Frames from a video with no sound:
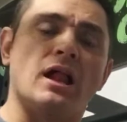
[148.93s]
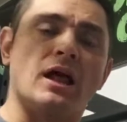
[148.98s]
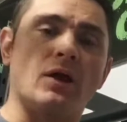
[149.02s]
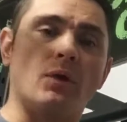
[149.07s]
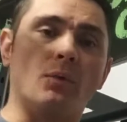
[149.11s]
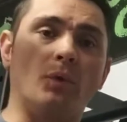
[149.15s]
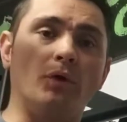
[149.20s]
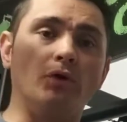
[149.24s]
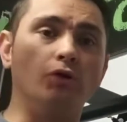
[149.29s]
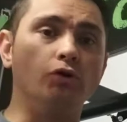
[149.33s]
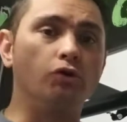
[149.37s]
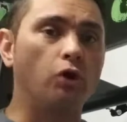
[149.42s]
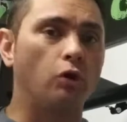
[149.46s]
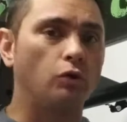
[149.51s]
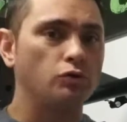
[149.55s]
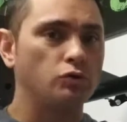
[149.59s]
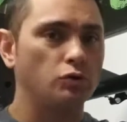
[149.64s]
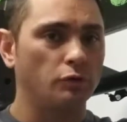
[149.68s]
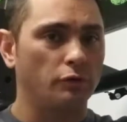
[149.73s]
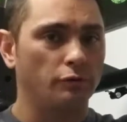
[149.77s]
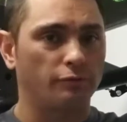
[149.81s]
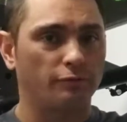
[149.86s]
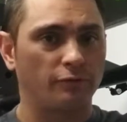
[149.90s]
when you don't
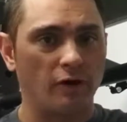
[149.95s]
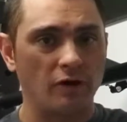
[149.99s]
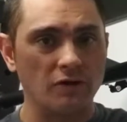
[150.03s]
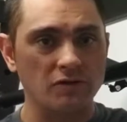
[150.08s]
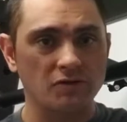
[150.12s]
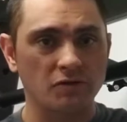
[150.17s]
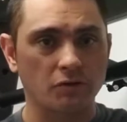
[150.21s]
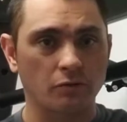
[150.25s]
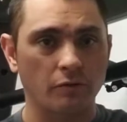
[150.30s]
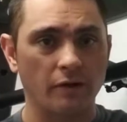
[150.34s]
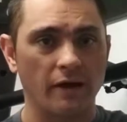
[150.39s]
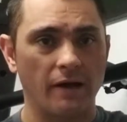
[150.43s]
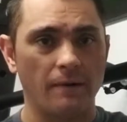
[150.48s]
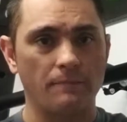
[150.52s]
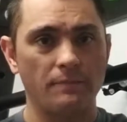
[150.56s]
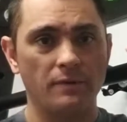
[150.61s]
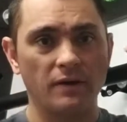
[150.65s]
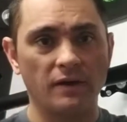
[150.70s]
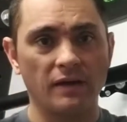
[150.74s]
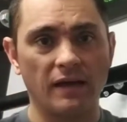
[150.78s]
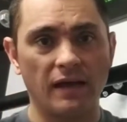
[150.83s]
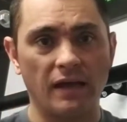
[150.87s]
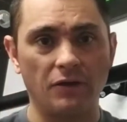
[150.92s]
do a false
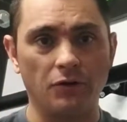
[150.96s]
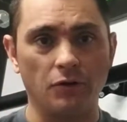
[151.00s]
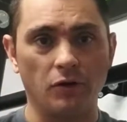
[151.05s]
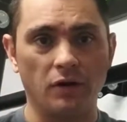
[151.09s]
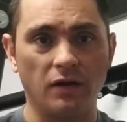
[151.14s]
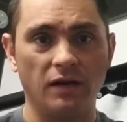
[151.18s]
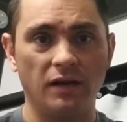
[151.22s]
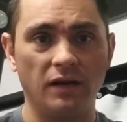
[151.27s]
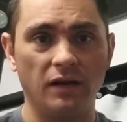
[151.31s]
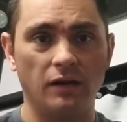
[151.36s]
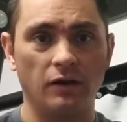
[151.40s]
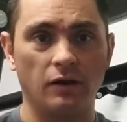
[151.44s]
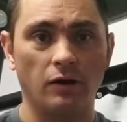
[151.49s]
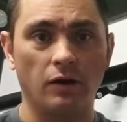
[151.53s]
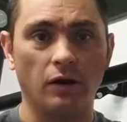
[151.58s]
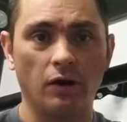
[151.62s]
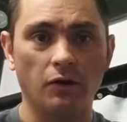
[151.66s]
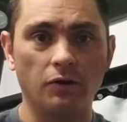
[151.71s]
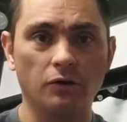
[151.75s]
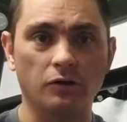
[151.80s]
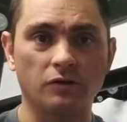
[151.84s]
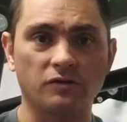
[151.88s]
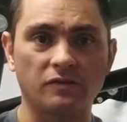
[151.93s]
grip and you're
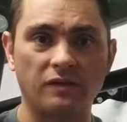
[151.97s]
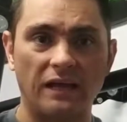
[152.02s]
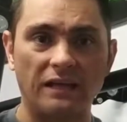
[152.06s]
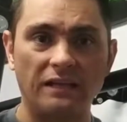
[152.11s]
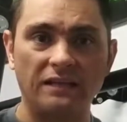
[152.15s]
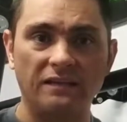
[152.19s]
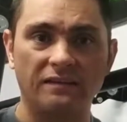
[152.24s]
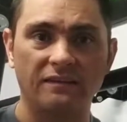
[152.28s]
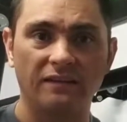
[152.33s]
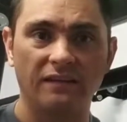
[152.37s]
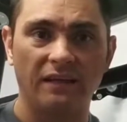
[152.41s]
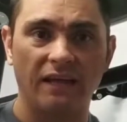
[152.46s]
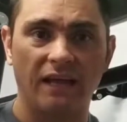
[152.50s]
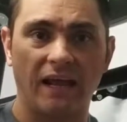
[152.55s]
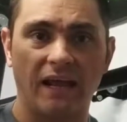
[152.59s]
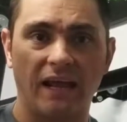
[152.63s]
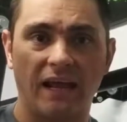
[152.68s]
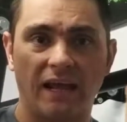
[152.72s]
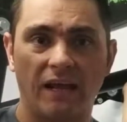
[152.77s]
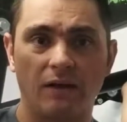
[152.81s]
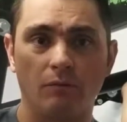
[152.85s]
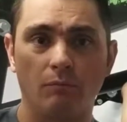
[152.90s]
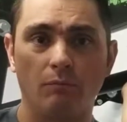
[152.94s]
here, you'll slightly see the
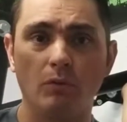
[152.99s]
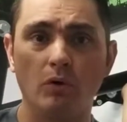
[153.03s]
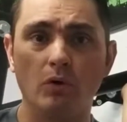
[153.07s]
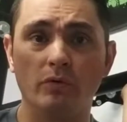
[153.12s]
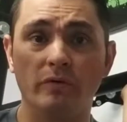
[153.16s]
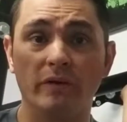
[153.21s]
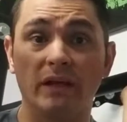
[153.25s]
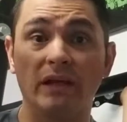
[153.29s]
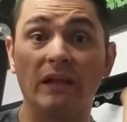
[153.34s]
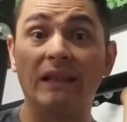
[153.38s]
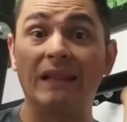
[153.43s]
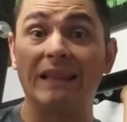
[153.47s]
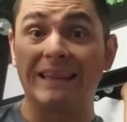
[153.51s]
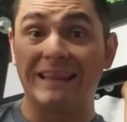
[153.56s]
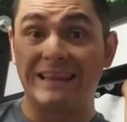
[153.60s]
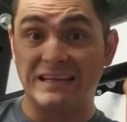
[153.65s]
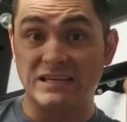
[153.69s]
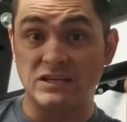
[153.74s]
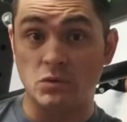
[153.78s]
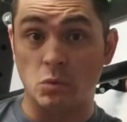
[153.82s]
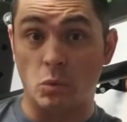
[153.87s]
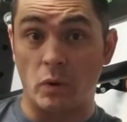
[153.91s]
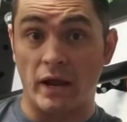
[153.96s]
hand moving
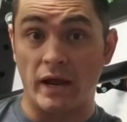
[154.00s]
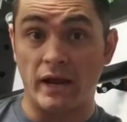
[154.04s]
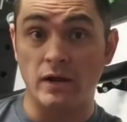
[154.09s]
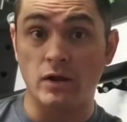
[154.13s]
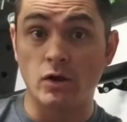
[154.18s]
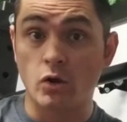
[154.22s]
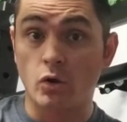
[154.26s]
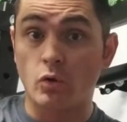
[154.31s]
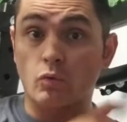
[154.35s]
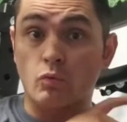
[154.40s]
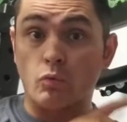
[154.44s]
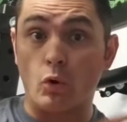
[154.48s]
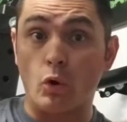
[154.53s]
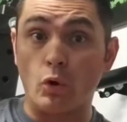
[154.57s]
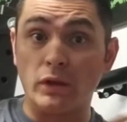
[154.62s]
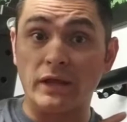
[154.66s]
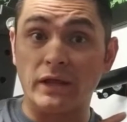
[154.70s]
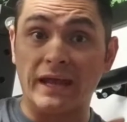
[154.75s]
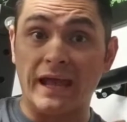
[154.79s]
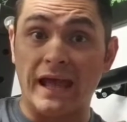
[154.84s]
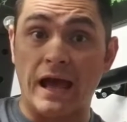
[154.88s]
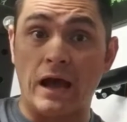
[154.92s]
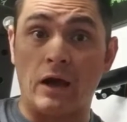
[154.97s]
this way,
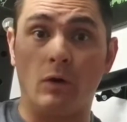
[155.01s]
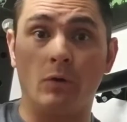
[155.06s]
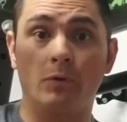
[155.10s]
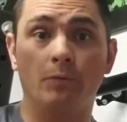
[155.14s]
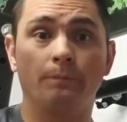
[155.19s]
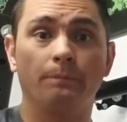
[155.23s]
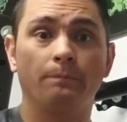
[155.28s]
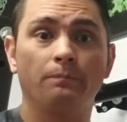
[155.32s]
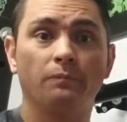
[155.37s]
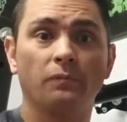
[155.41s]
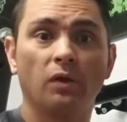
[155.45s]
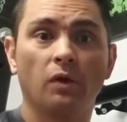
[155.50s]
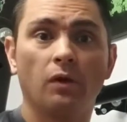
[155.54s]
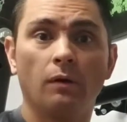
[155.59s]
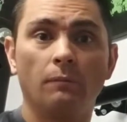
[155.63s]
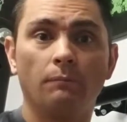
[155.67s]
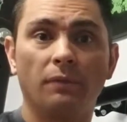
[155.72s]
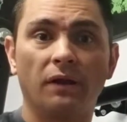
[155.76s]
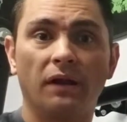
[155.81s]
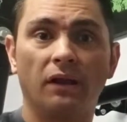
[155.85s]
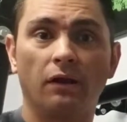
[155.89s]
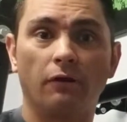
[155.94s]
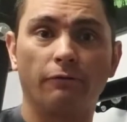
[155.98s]
rolling out.
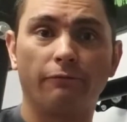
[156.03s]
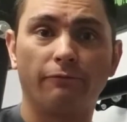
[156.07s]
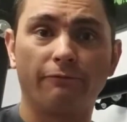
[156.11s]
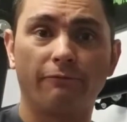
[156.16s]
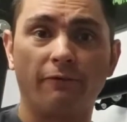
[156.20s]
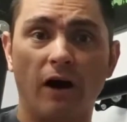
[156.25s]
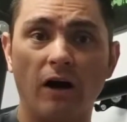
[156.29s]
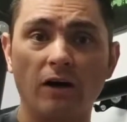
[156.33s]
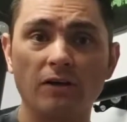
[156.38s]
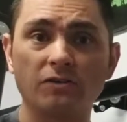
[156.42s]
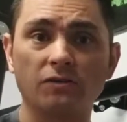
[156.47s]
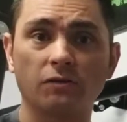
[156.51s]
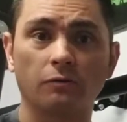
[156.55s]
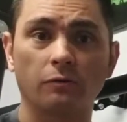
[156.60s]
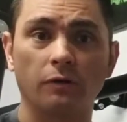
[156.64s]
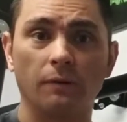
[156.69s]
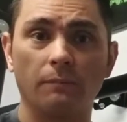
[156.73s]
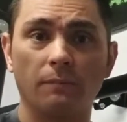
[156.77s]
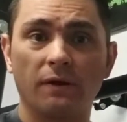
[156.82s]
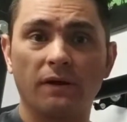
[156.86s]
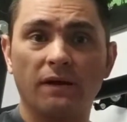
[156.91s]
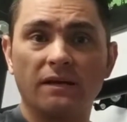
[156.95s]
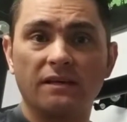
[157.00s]
But in a false
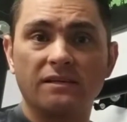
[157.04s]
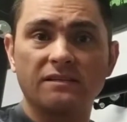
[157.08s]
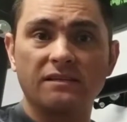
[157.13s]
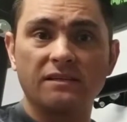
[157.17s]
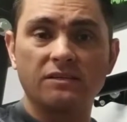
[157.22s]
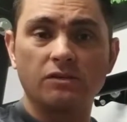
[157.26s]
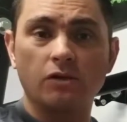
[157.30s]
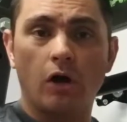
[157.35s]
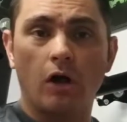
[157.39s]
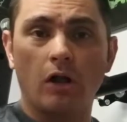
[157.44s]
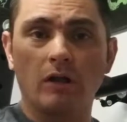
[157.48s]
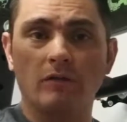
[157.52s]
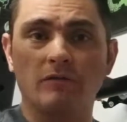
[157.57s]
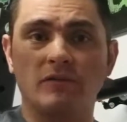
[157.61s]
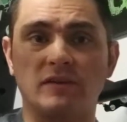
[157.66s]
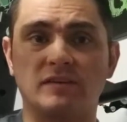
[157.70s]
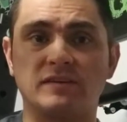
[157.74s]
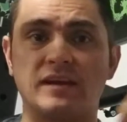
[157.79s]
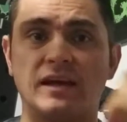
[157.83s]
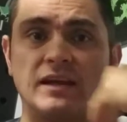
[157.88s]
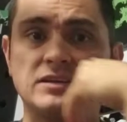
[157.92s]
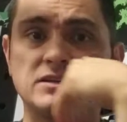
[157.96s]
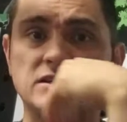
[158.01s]
grip, since all of the
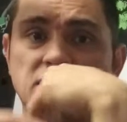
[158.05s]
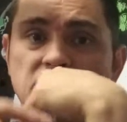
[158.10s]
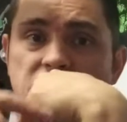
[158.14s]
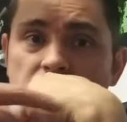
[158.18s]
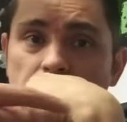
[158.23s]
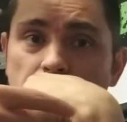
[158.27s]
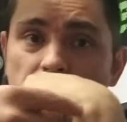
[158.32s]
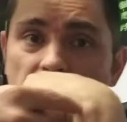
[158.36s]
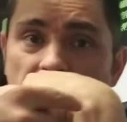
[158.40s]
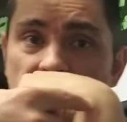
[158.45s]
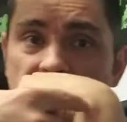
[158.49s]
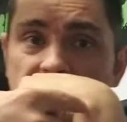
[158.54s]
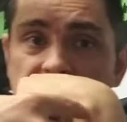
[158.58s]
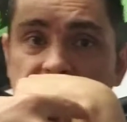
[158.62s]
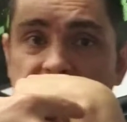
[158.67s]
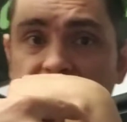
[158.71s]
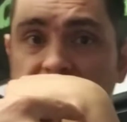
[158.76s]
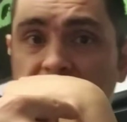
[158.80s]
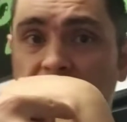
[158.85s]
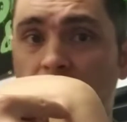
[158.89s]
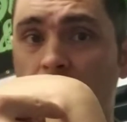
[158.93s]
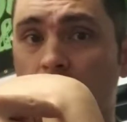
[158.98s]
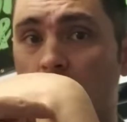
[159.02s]
tension is applied
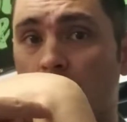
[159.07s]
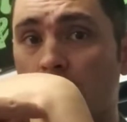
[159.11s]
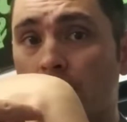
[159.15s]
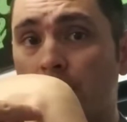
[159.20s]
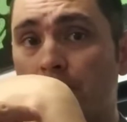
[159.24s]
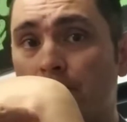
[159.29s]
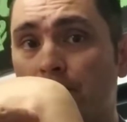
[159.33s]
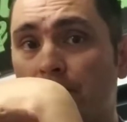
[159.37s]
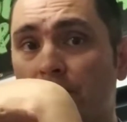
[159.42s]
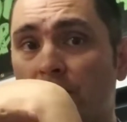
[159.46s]
here